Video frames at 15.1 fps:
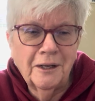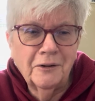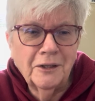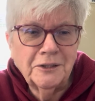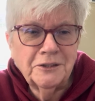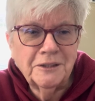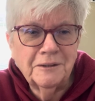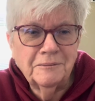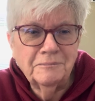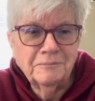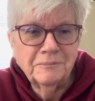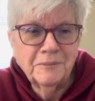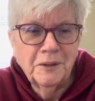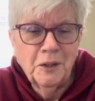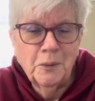Alyssa,
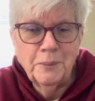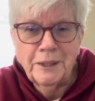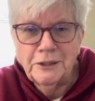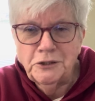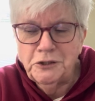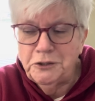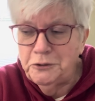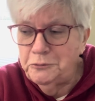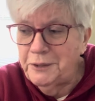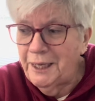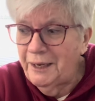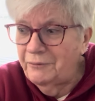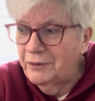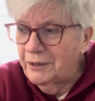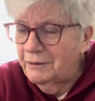you know, because she knew
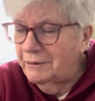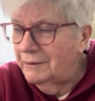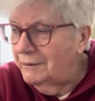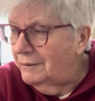David.